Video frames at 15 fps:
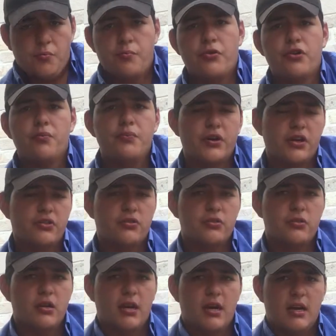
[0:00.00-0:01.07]
Peer
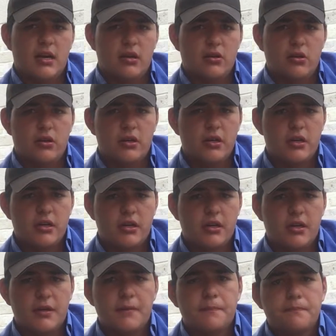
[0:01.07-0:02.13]
pressure are
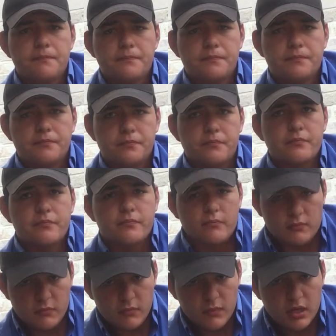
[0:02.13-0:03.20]
another
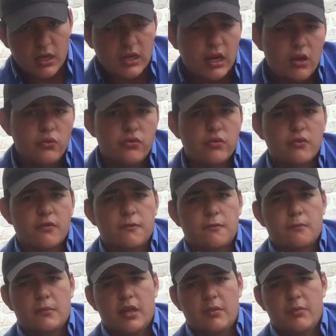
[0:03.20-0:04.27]
cause of
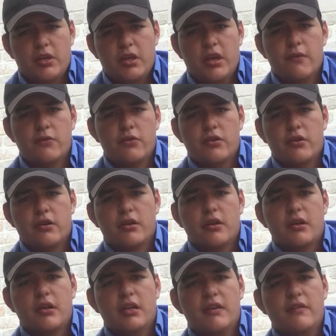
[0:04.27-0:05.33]
bad behavior.
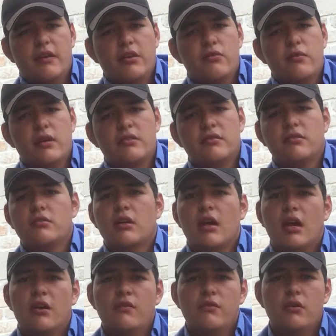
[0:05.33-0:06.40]
It's a universal
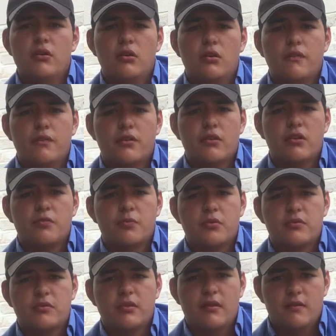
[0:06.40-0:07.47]
cause of
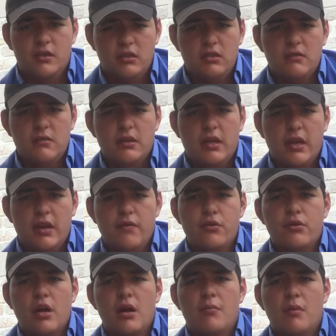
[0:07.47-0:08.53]
irresponsibility
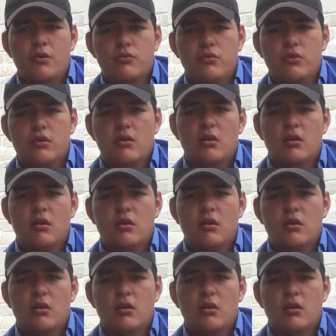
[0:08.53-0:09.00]
behavior among